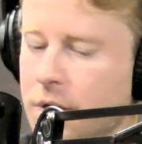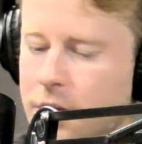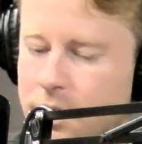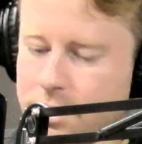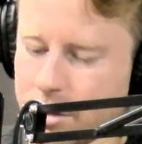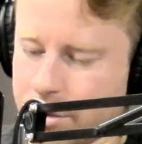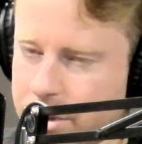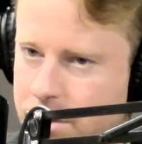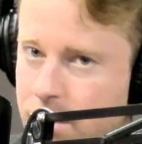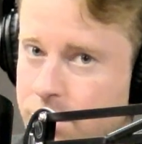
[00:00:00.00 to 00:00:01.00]
So
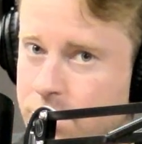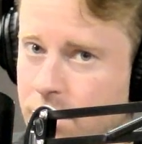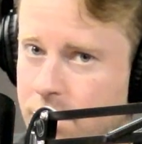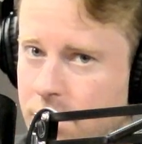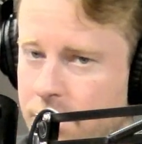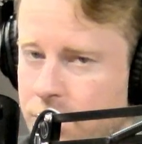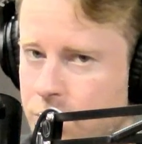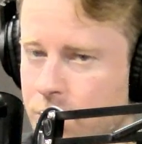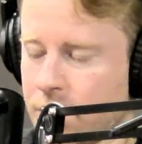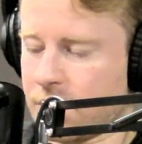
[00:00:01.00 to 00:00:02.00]
those started on the
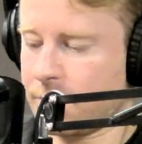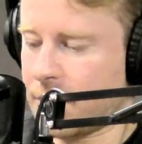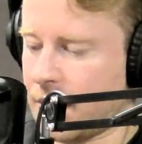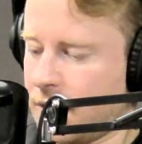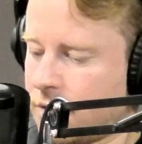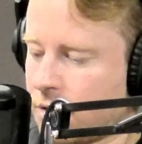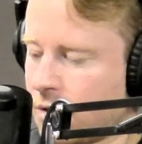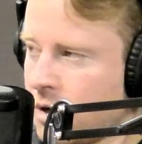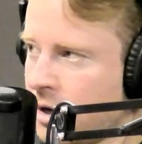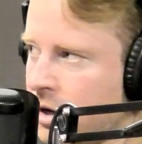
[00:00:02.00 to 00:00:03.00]
20th of May, and they're
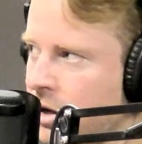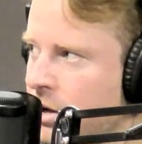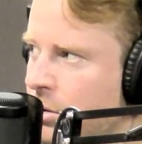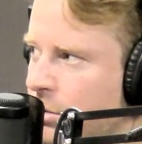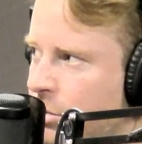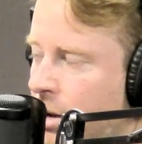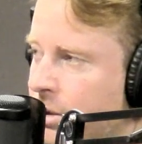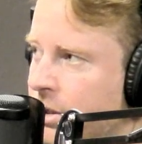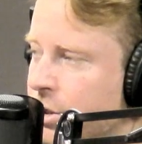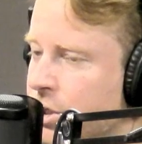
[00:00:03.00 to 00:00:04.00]
probably
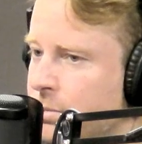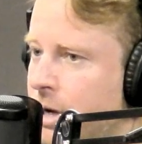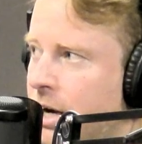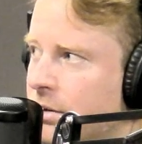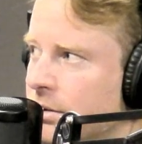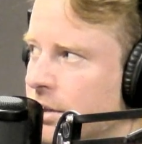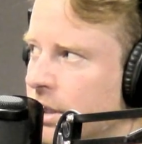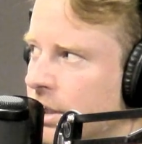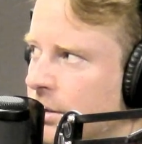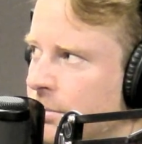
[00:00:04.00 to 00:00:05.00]
going to ship out
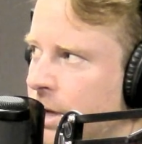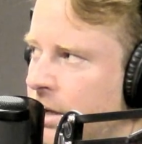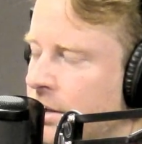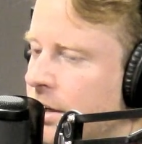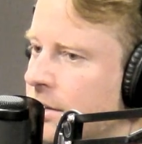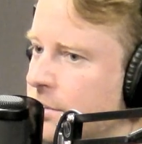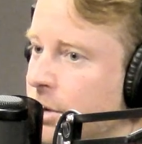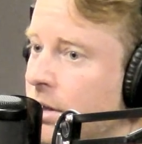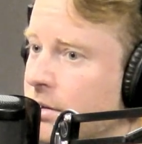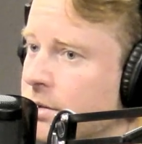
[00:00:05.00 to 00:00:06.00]
end of next
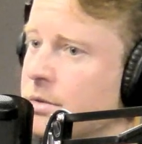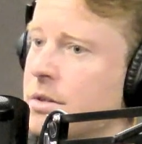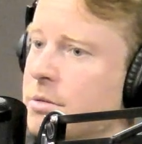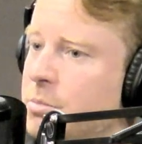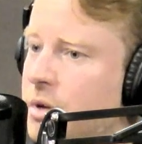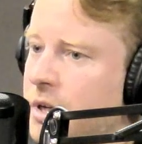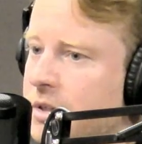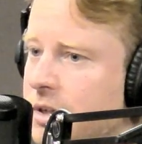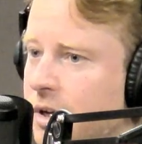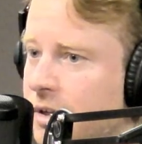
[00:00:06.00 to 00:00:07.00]
month. So it's going to be pretty
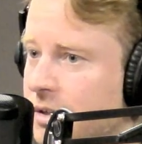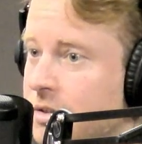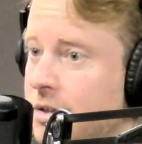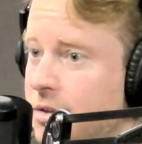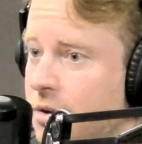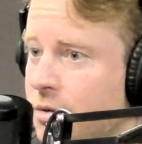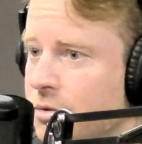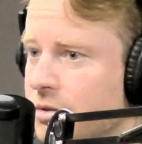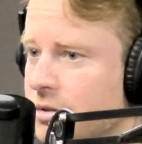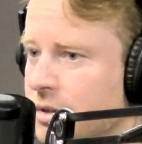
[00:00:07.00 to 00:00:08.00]
exciting to see
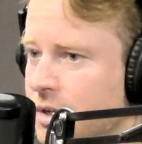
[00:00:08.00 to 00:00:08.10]
those.